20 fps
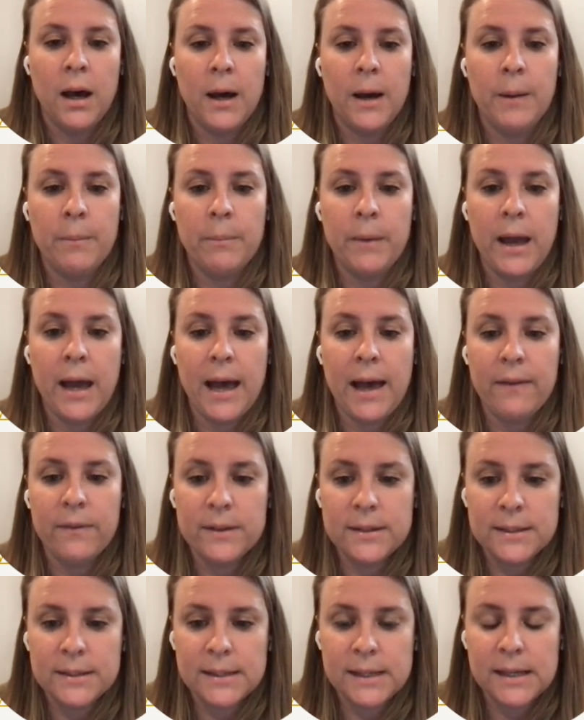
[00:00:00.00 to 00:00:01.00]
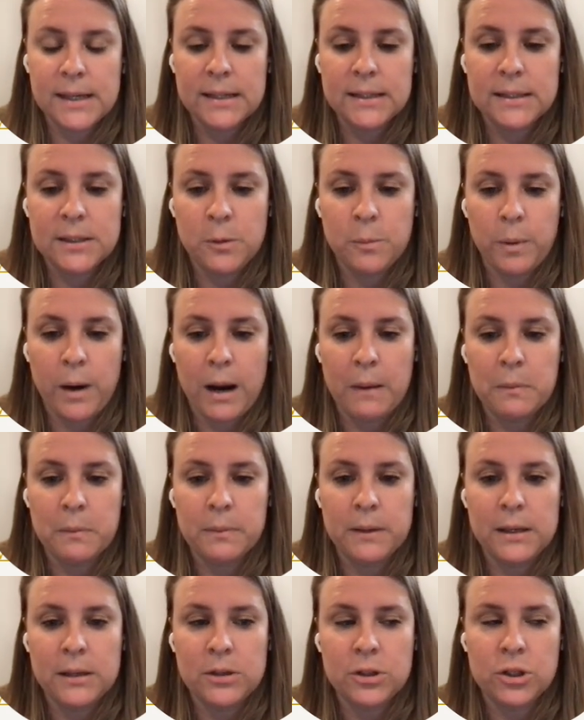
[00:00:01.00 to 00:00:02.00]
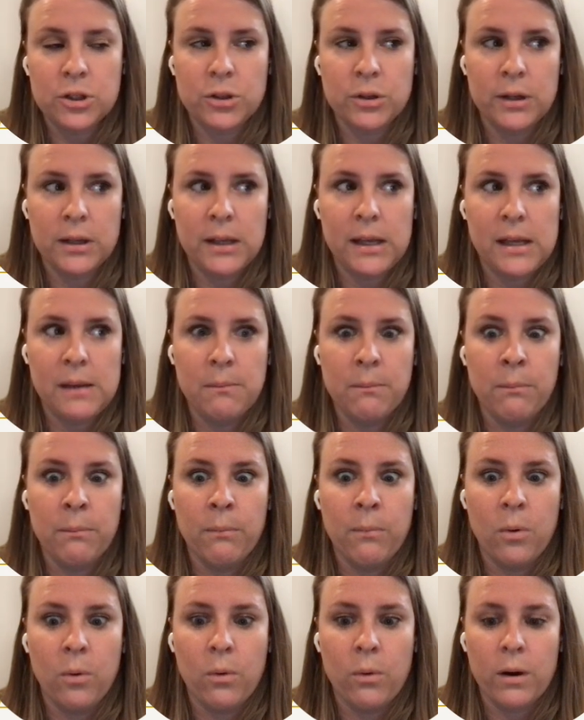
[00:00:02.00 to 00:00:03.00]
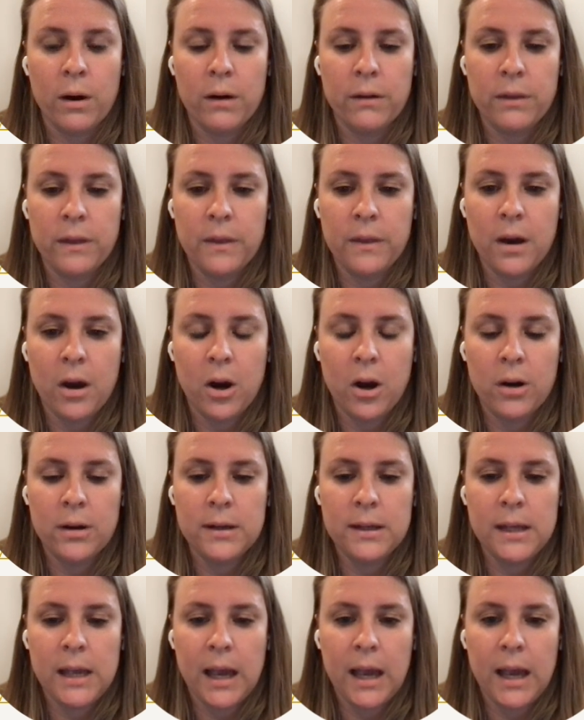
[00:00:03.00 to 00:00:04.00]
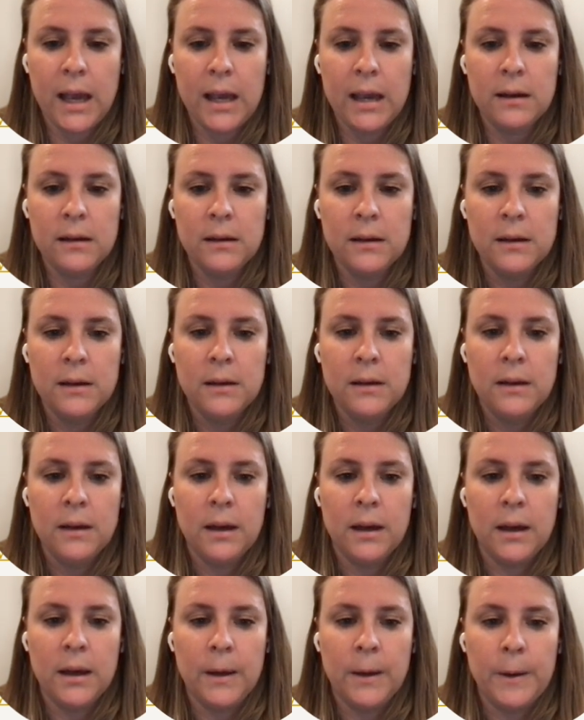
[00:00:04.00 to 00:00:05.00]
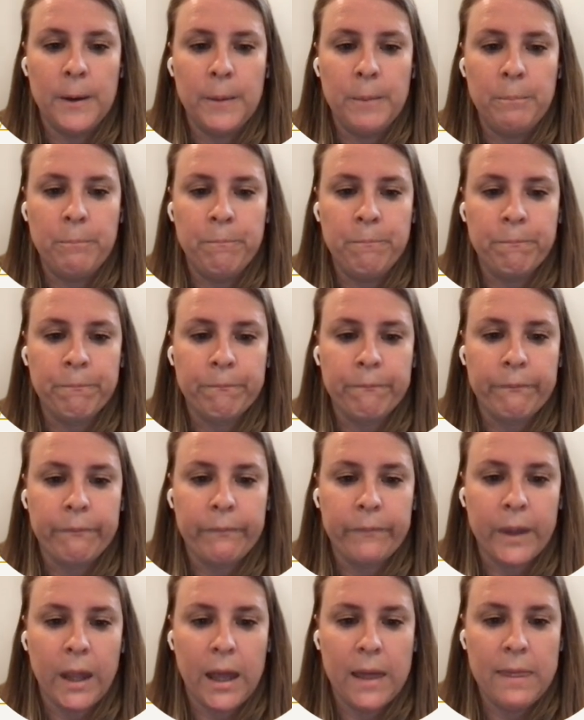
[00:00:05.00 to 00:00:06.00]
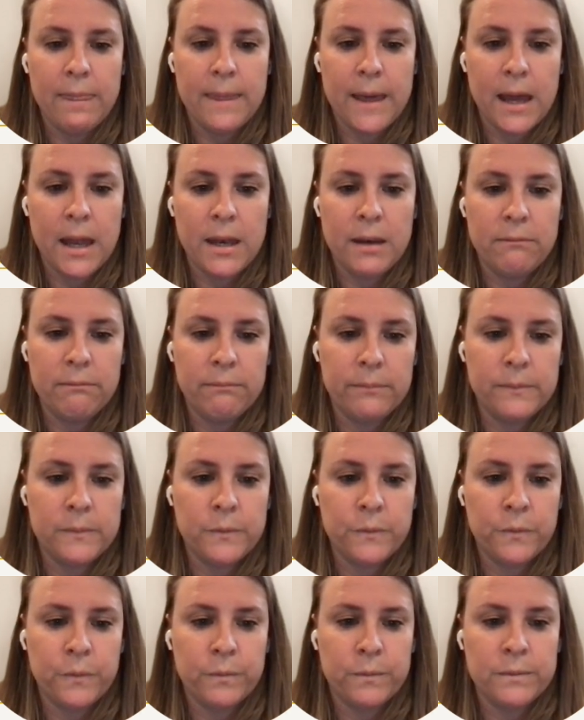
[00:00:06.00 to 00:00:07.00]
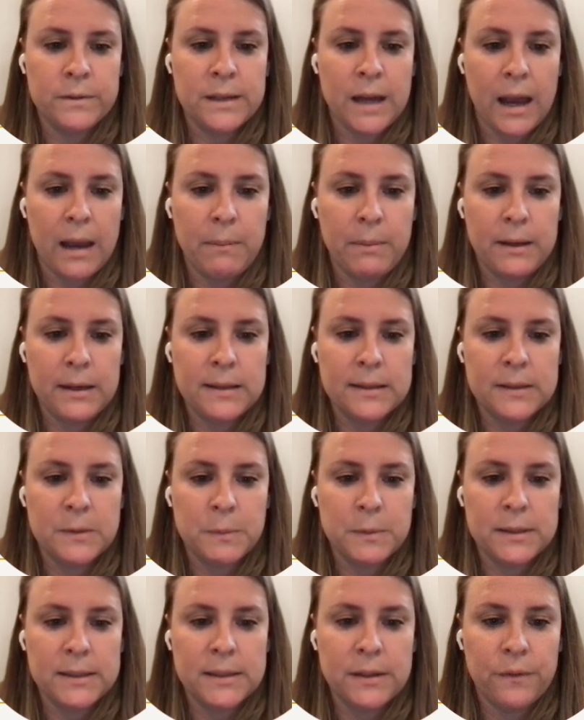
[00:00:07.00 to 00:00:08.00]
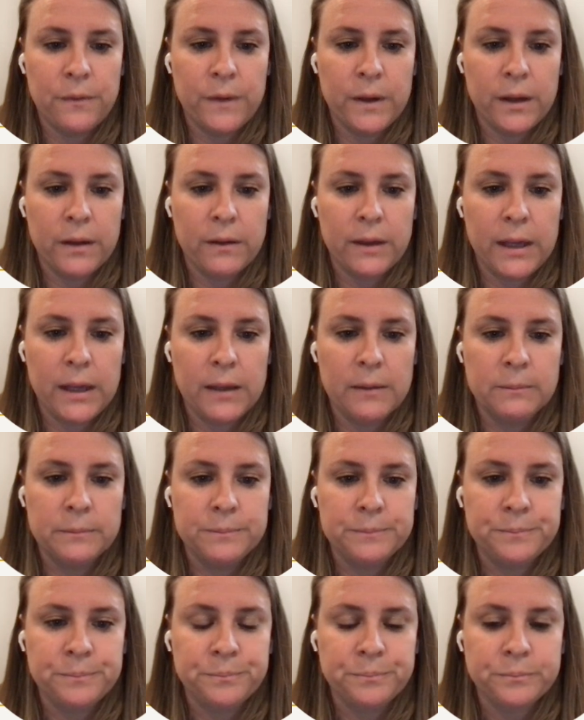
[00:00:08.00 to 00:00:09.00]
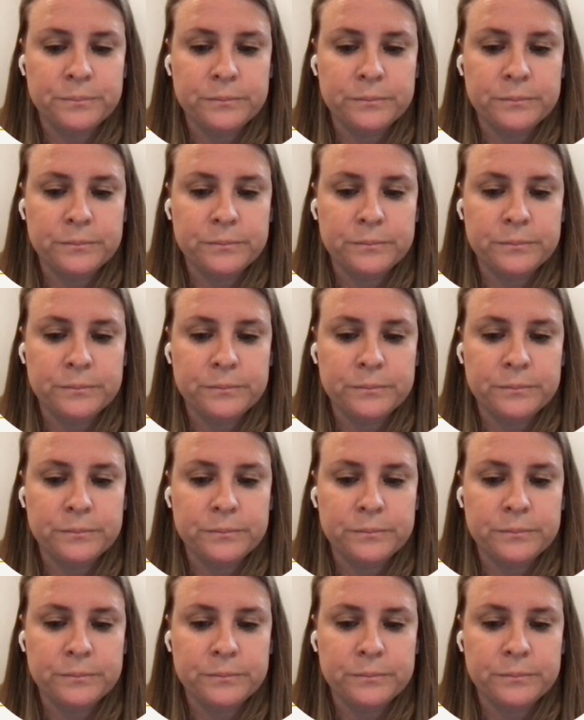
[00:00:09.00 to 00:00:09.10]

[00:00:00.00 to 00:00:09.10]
have a disease, you probably should eat more than the RDA. And then diabetes specifically,